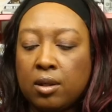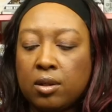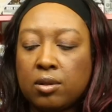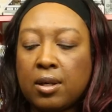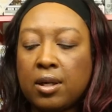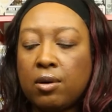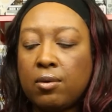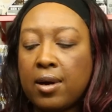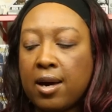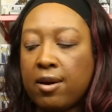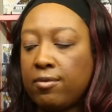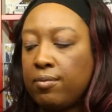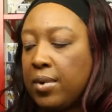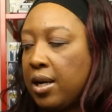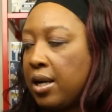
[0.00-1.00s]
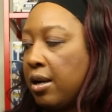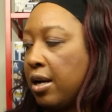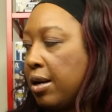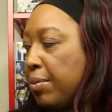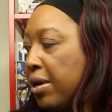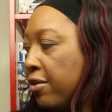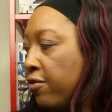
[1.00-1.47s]
So I don't have
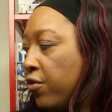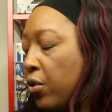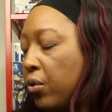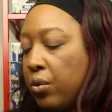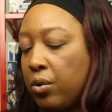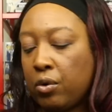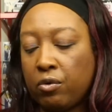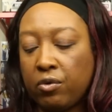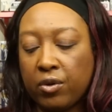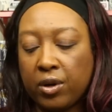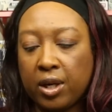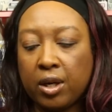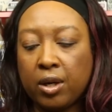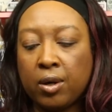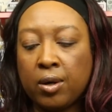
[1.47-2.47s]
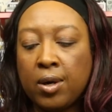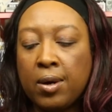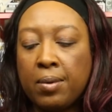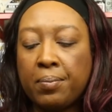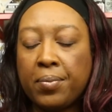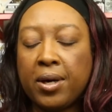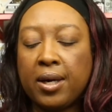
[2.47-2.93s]
my phone over here,
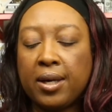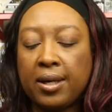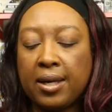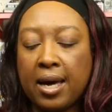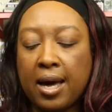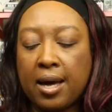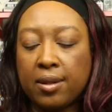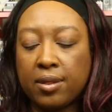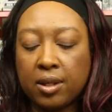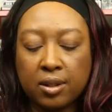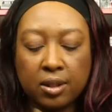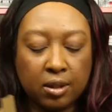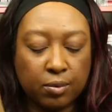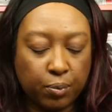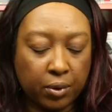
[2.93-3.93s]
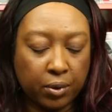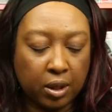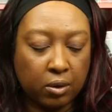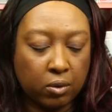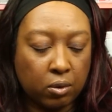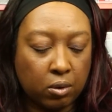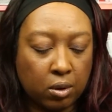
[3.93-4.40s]
but yeah, this is
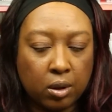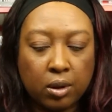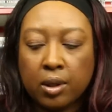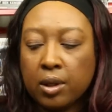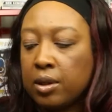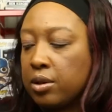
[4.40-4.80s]
pretty cool.